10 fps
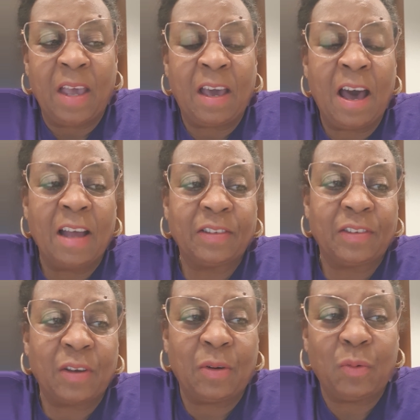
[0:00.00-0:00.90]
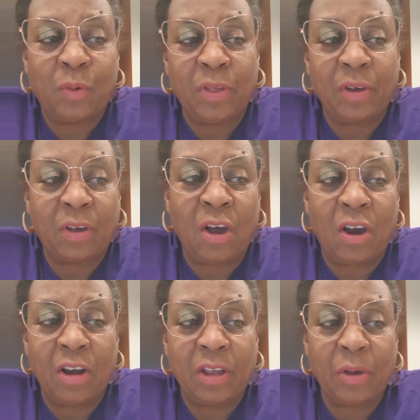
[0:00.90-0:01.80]
consult with a
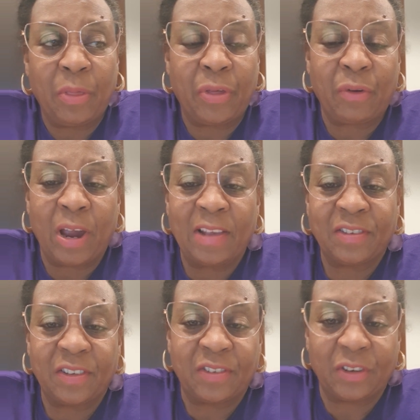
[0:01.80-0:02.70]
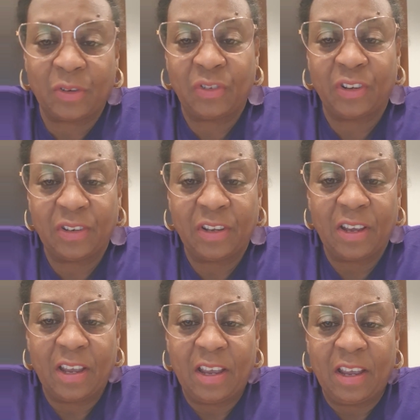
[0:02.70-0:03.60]
cardiothoracic surgeon.
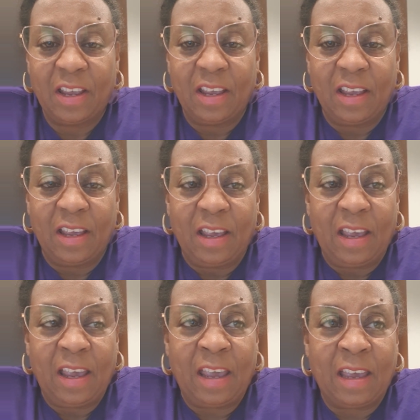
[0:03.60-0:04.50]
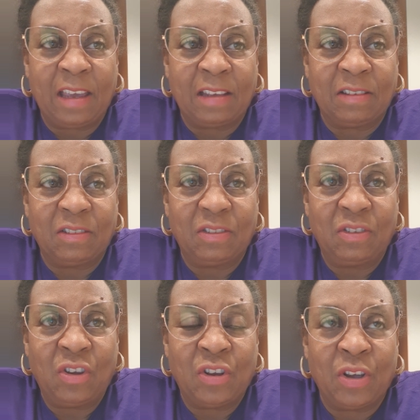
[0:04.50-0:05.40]
And,
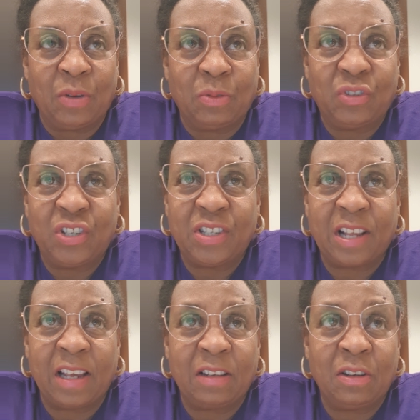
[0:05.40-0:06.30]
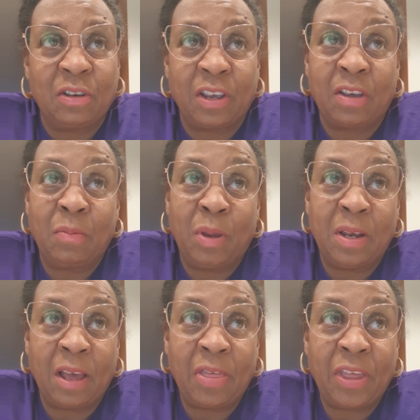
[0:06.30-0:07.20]
she's like, look, it could be
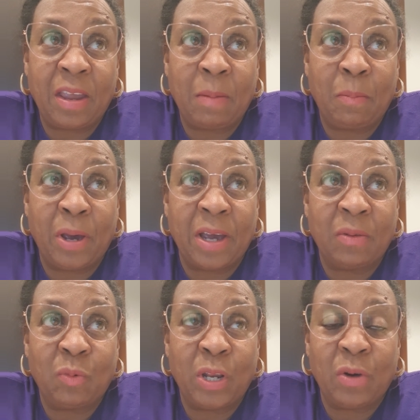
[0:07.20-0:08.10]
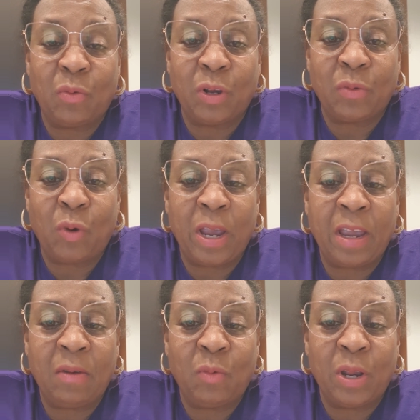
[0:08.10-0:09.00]
nothing, but we don't want to
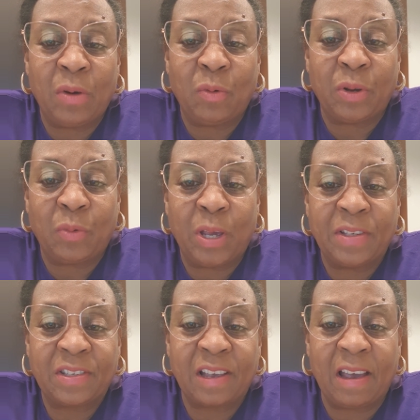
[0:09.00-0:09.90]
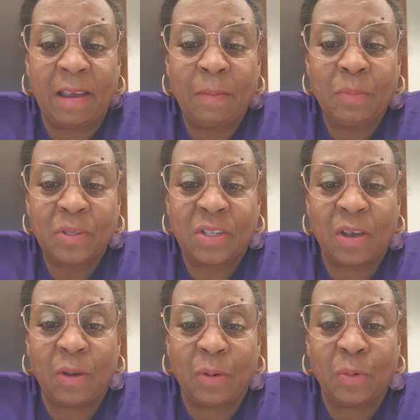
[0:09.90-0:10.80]
wait. We don't want to waste time.
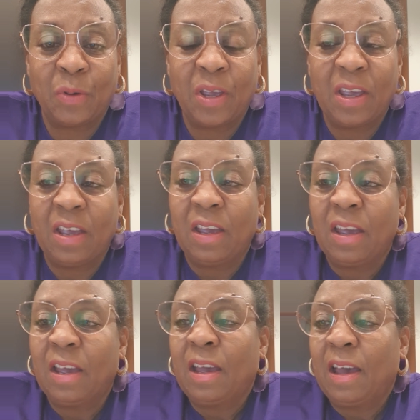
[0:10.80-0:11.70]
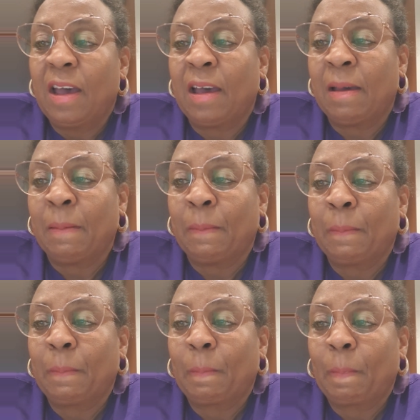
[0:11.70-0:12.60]
So on